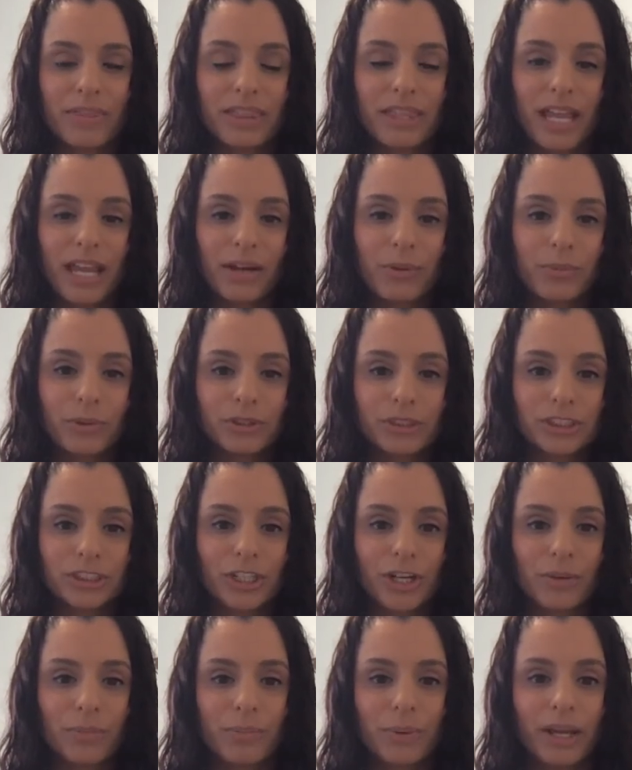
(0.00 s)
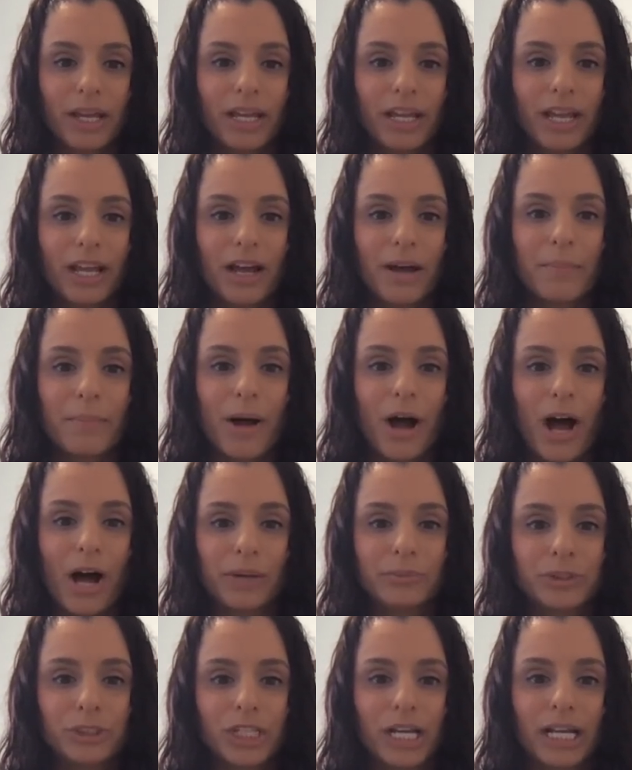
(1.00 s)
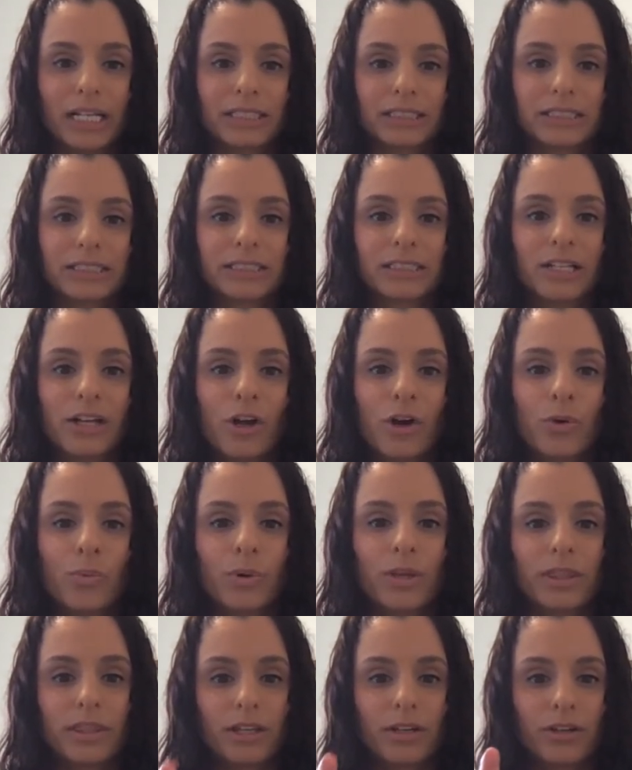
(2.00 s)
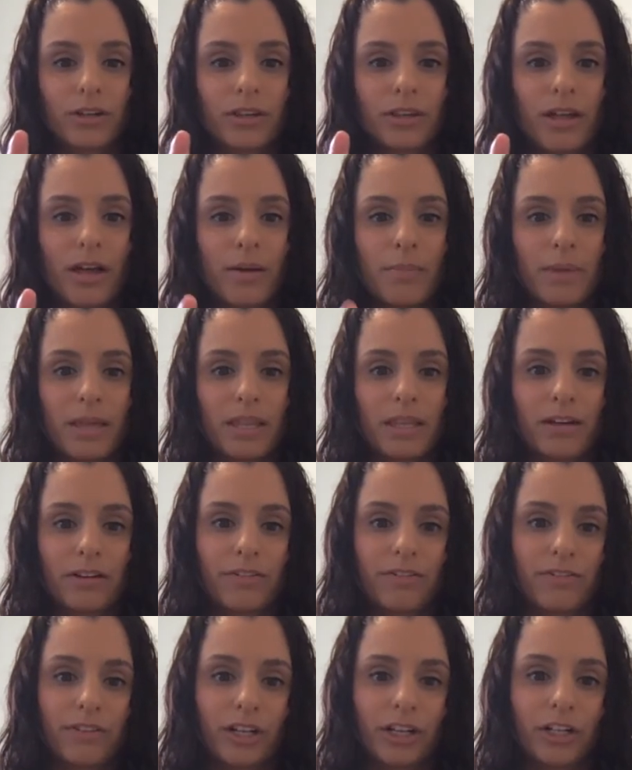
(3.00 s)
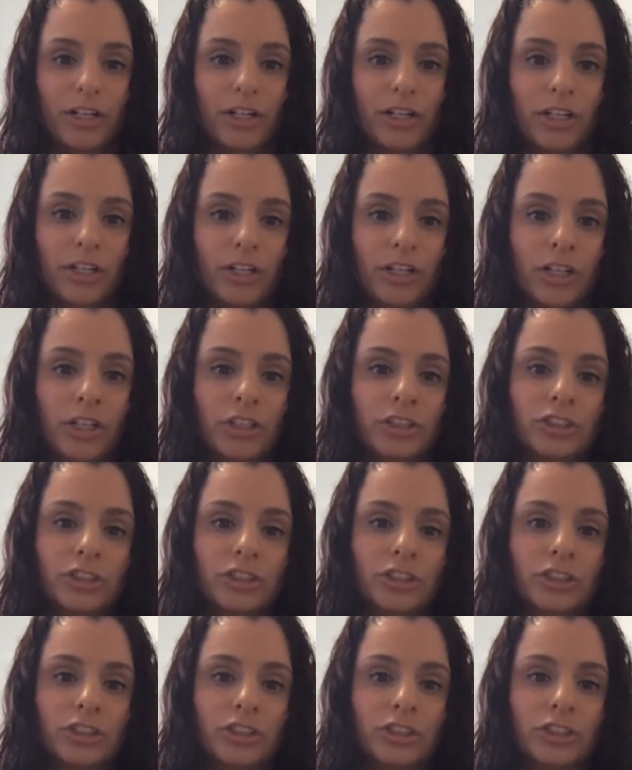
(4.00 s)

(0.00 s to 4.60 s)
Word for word: they will start picking up objects with their thumb and their finger.